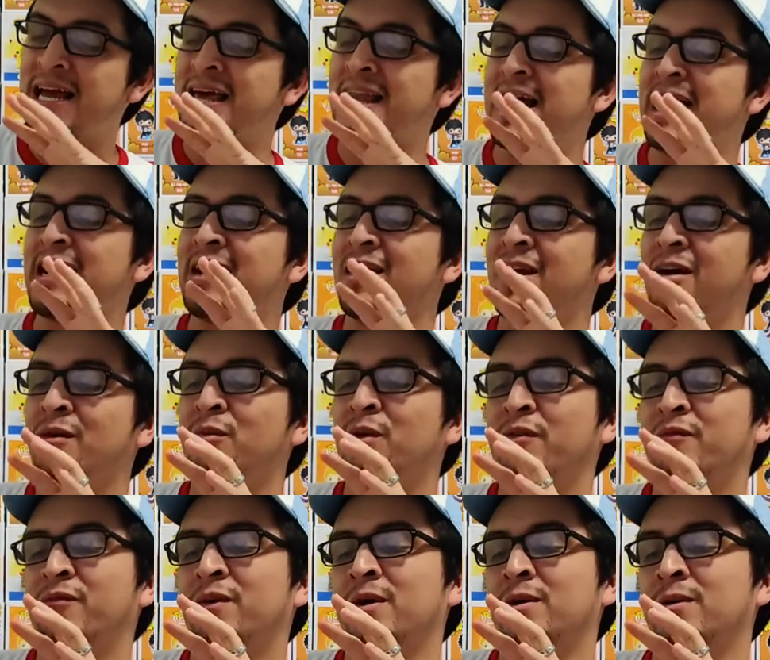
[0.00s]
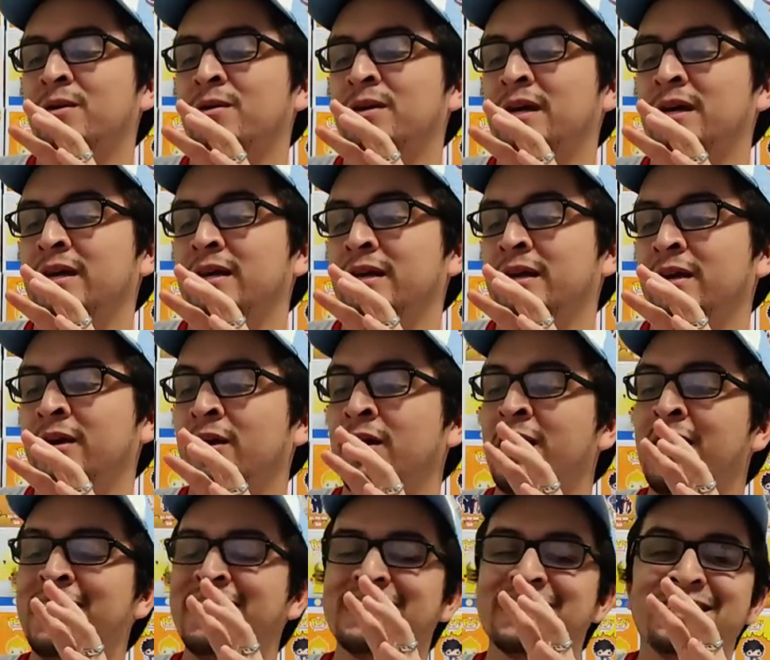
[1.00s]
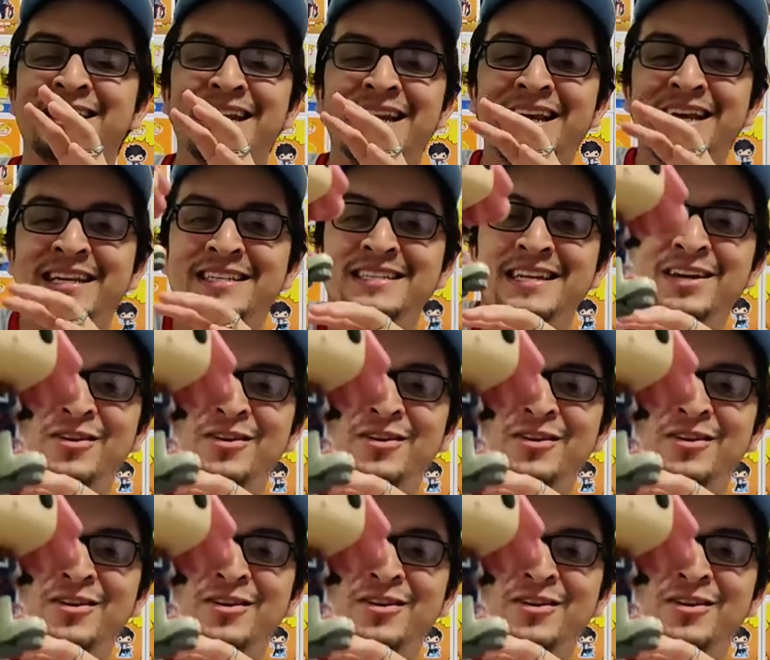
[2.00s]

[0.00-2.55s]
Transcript: and I love what Funko did here. She is